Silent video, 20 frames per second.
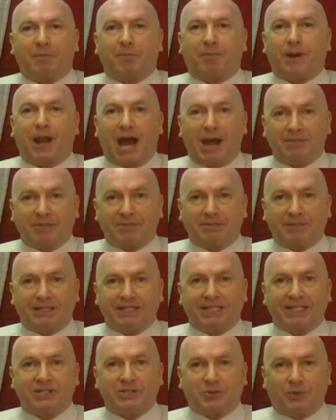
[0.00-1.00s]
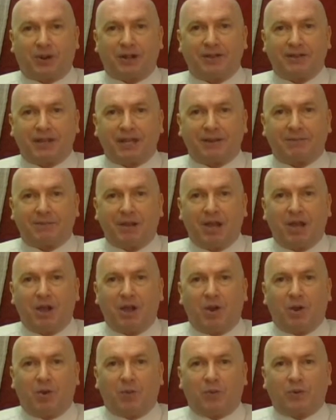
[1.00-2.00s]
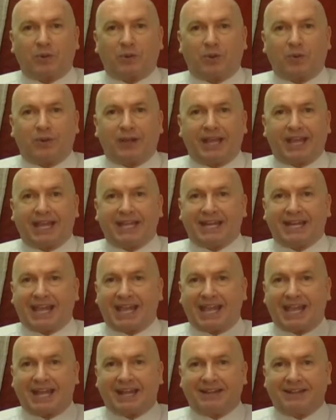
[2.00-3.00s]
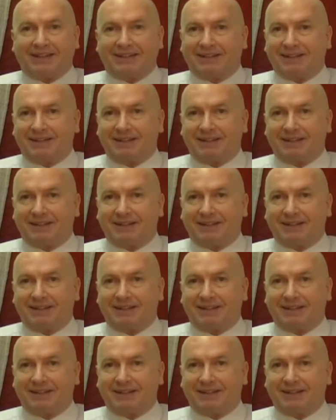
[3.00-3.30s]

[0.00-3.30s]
Probably each one of them will go ahead and